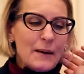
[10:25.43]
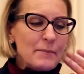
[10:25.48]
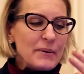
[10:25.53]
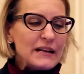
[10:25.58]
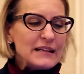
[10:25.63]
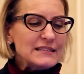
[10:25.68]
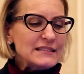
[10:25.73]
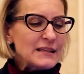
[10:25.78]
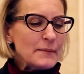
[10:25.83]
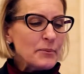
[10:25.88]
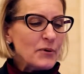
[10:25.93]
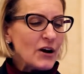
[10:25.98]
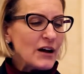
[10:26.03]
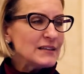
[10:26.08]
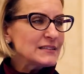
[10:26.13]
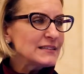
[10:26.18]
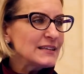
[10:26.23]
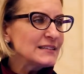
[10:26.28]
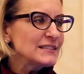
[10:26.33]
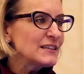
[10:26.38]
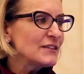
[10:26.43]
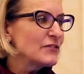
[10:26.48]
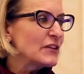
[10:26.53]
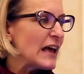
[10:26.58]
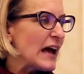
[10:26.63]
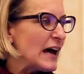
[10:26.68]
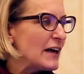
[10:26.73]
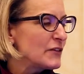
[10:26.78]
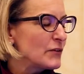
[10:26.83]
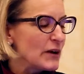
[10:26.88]
But it's the process of
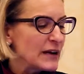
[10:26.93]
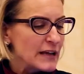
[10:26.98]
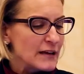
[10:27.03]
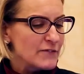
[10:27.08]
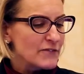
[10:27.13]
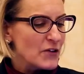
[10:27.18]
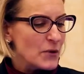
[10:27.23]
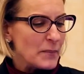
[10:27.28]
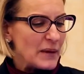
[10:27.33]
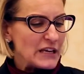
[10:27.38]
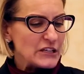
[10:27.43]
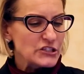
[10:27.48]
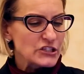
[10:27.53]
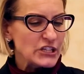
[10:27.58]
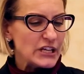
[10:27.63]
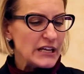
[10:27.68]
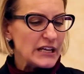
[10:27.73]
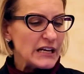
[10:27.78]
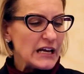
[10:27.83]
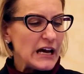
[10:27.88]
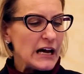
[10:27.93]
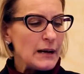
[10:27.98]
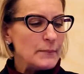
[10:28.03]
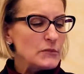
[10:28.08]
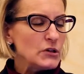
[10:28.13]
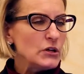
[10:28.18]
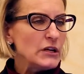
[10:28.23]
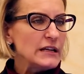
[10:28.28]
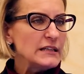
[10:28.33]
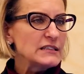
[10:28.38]
gathering information.
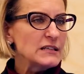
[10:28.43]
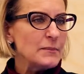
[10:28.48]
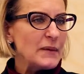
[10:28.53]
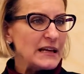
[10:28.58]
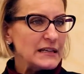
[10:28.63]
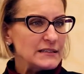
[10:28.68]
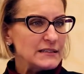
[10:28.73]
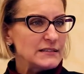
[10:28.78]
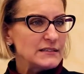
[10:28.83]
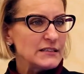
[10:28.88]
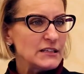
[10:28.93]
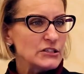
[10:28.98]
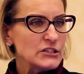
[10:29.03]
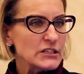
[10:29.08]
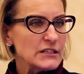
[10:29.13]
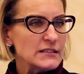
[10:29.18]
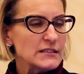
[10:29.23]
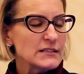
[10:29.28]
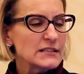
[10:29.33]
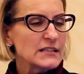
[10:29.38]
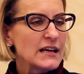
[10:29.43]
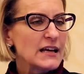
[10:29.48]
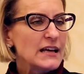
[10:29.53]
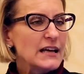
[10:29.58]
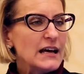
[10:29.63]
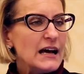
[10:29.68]
You need to make decisions.